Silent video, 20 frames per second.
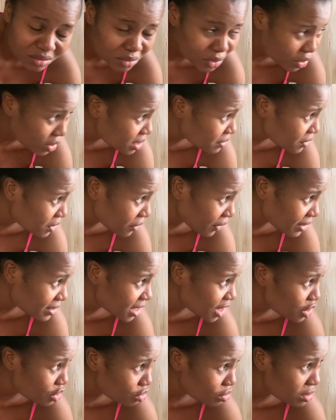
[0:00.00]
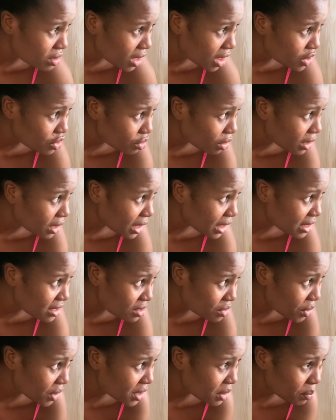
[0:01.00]
Because even if I start to use natural light, it's
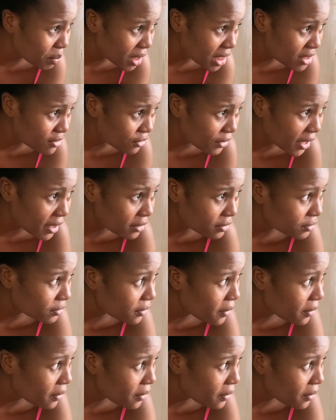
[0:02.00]
already past 5.